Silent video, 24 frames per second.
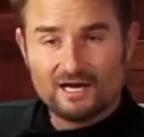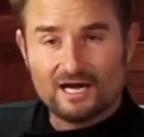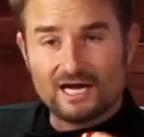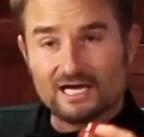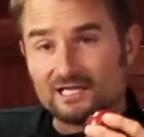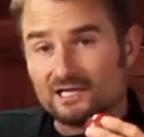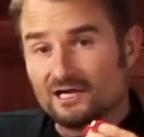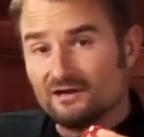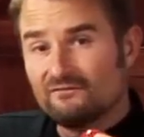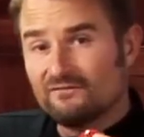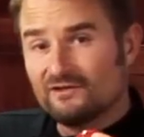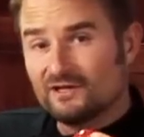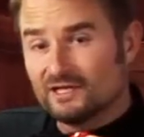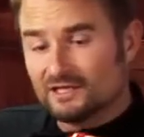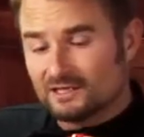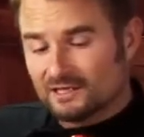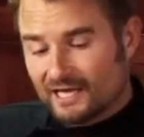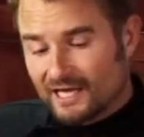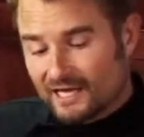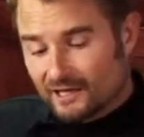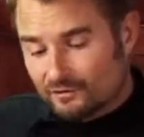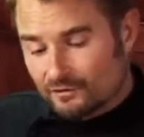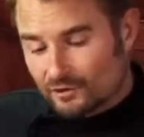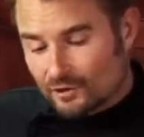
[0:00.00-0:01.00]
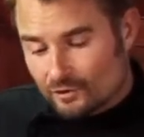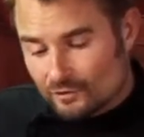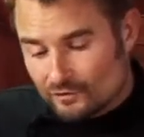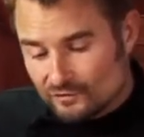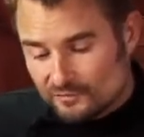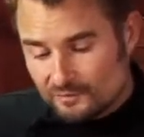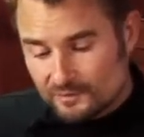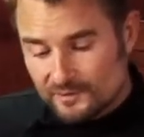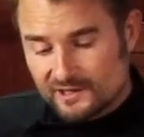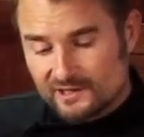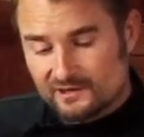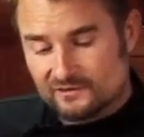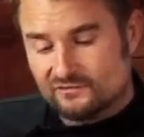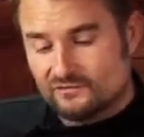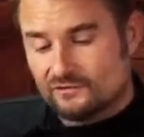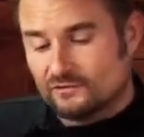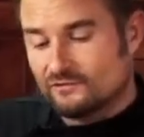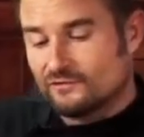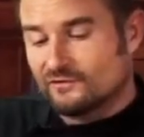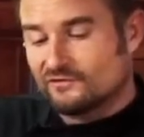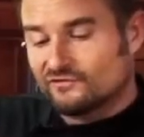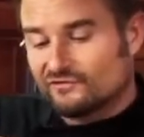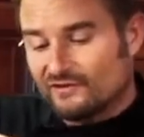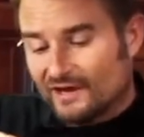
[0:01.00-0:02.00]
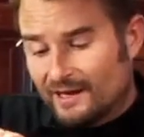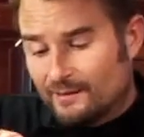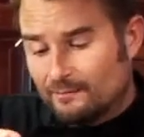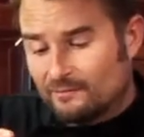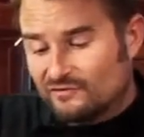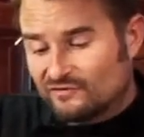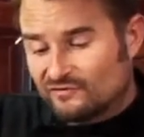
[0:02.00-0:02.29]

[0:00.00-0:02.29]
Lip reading: I love the Allegros because they're the same